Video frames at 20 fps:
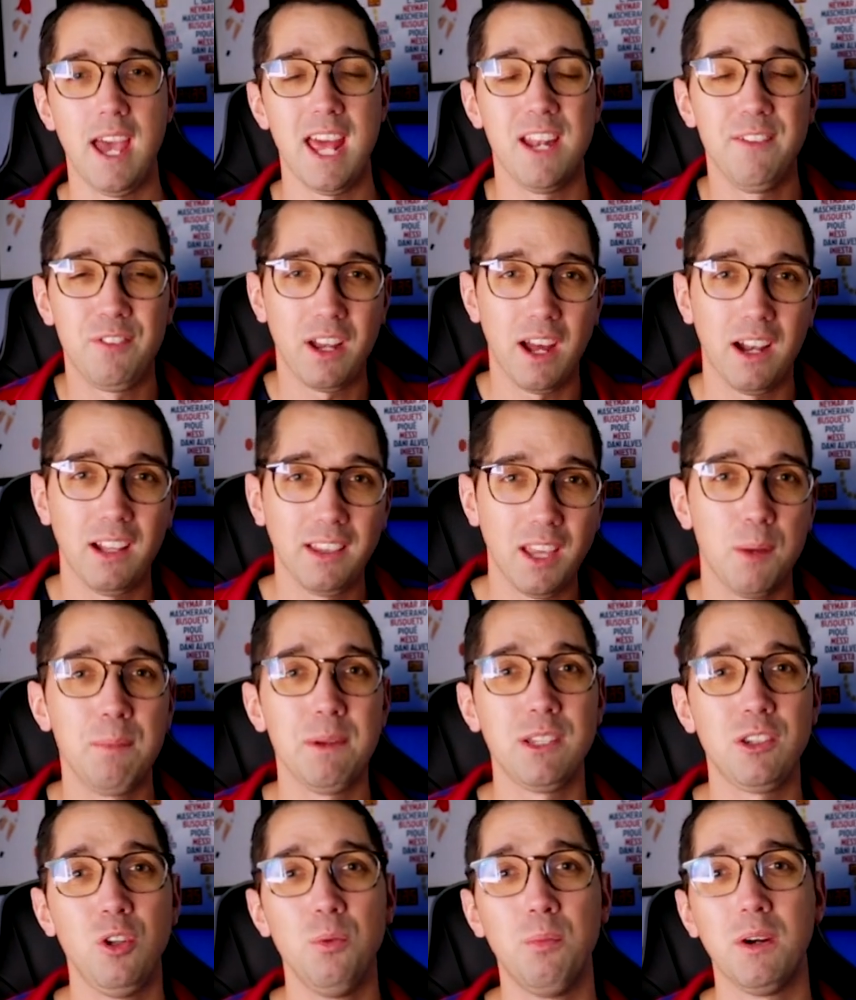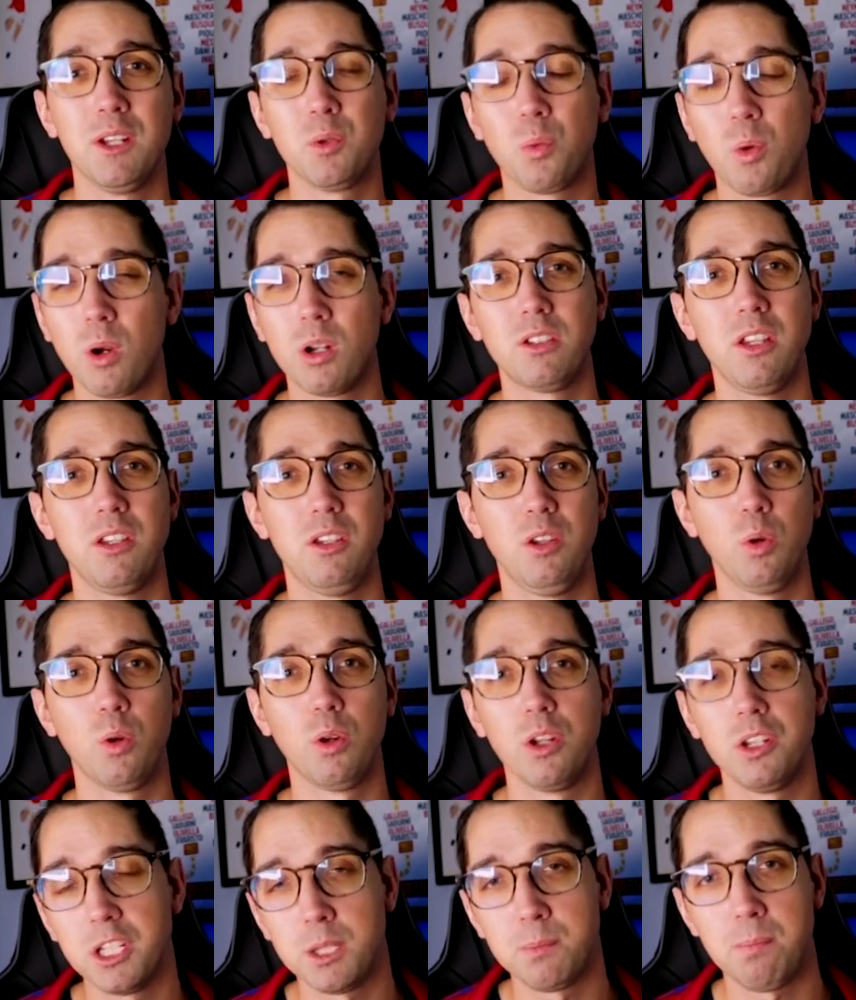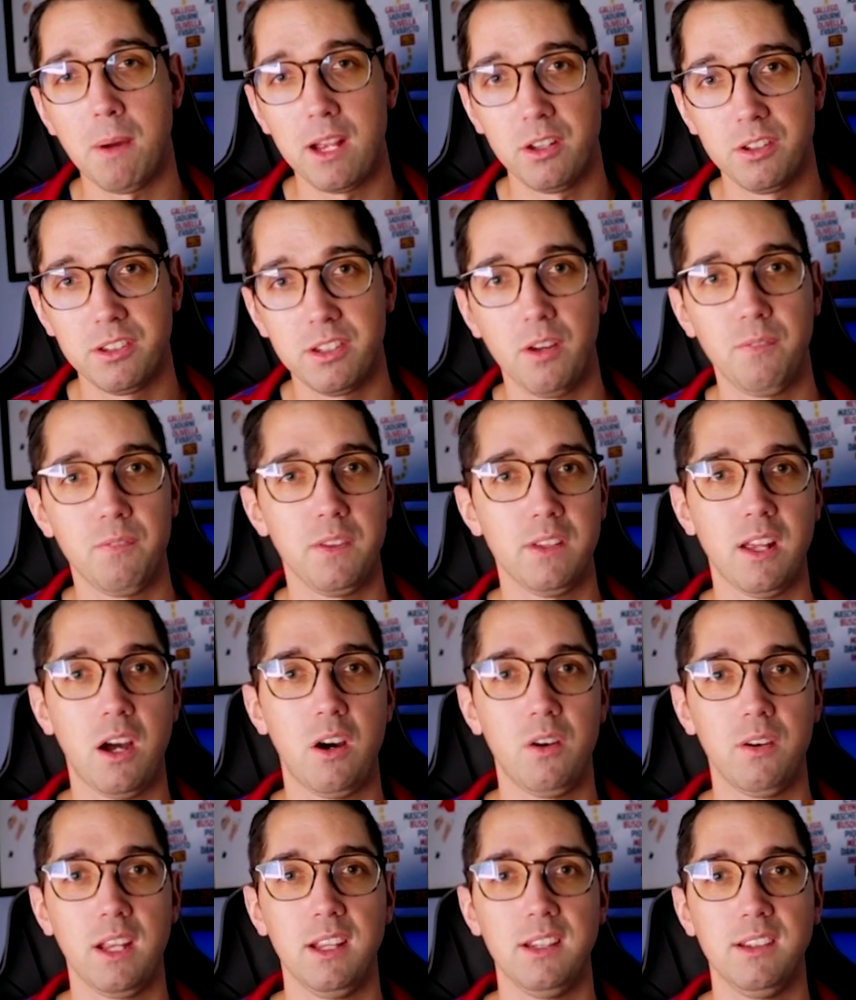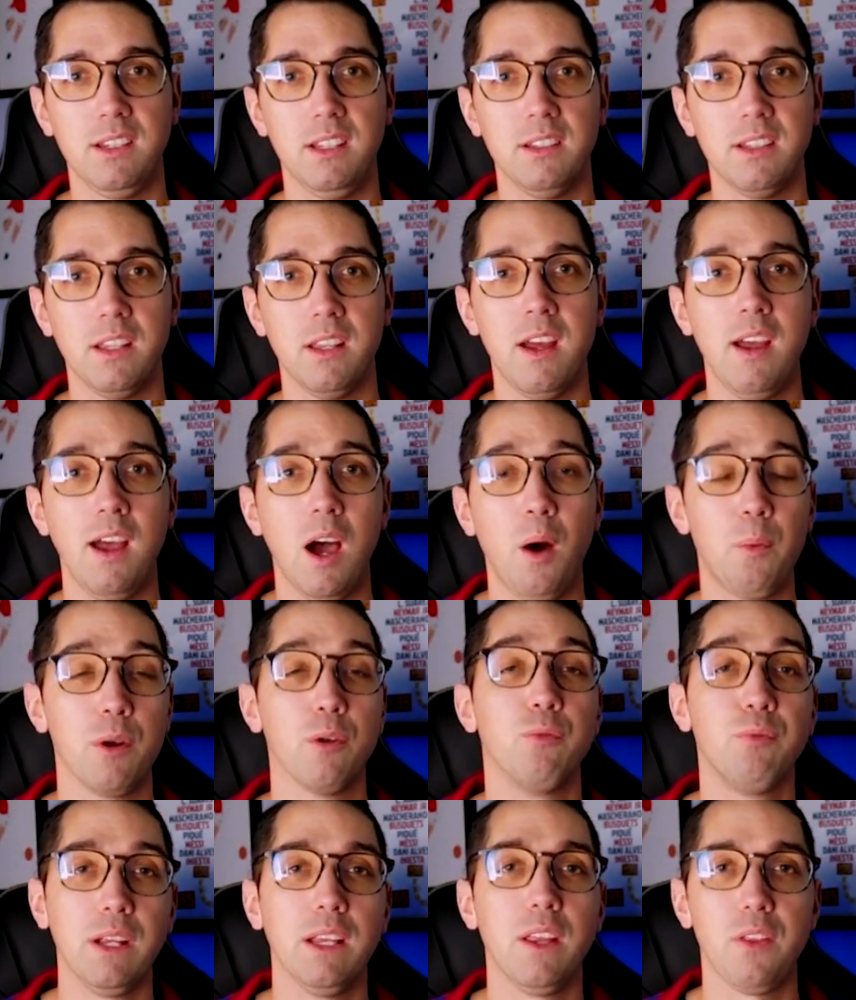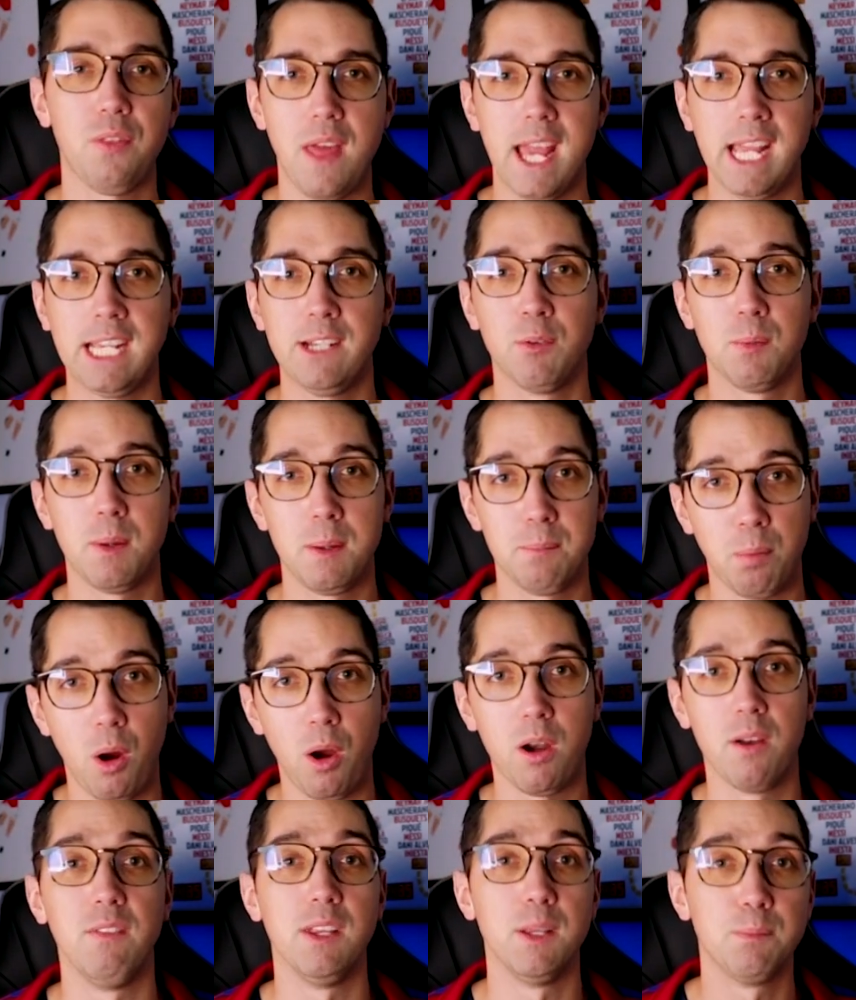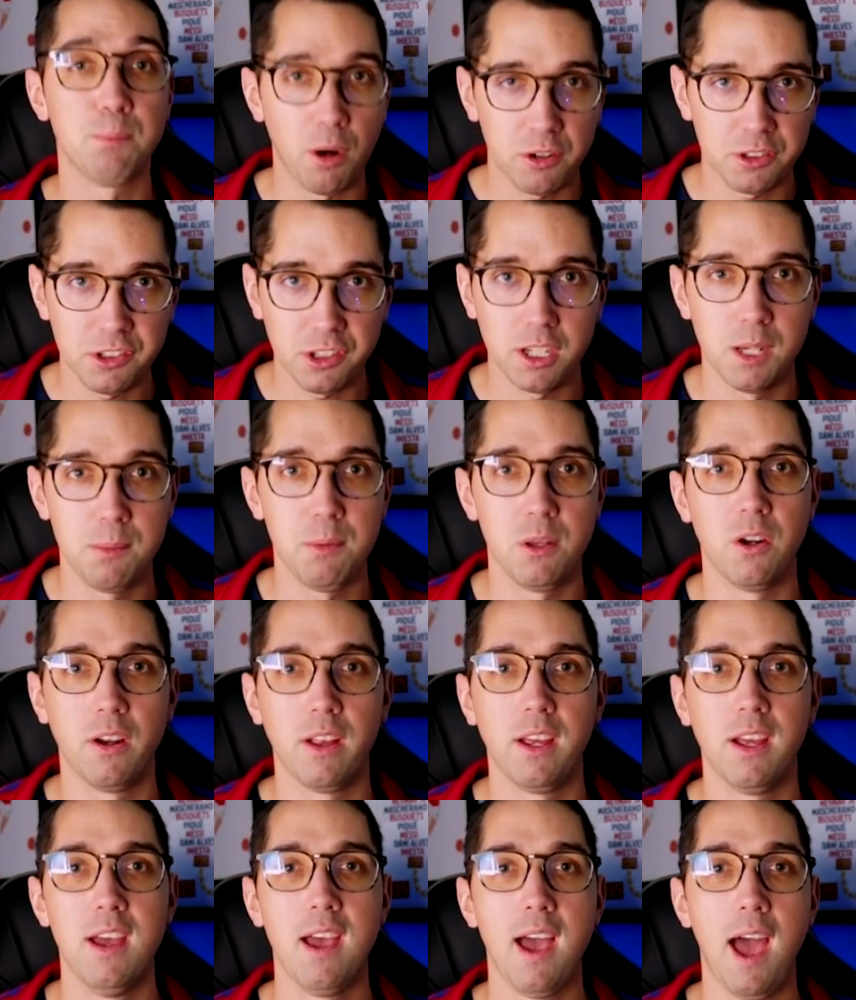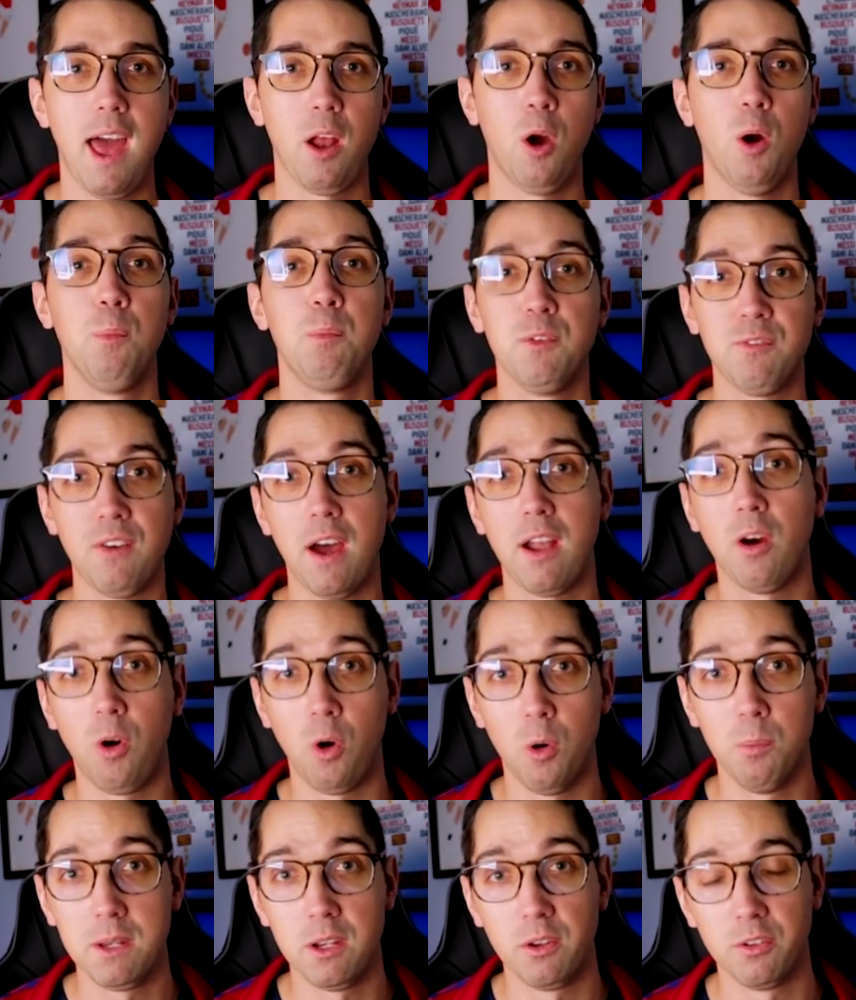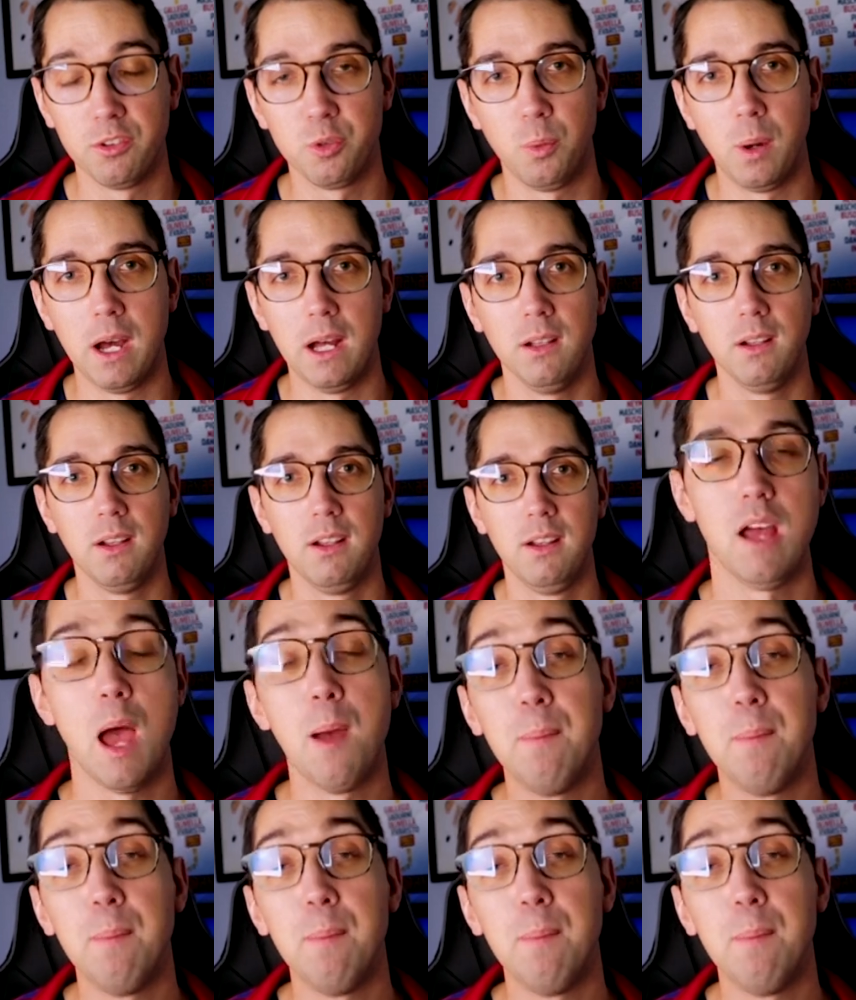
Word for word: And if you got a little bit too much work to do or you're just by yourself this holiday season, I want to really thank you for being part of this Barca community and I hope you found a home here as well.